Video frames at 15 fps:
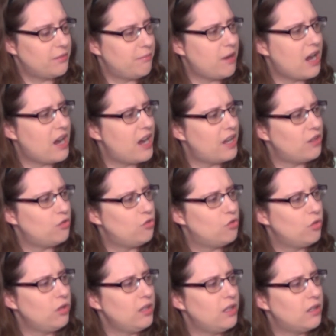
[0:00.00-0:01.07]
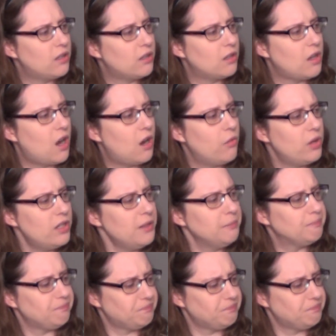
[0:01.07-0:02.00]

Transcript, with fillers: by Julie Kagawa.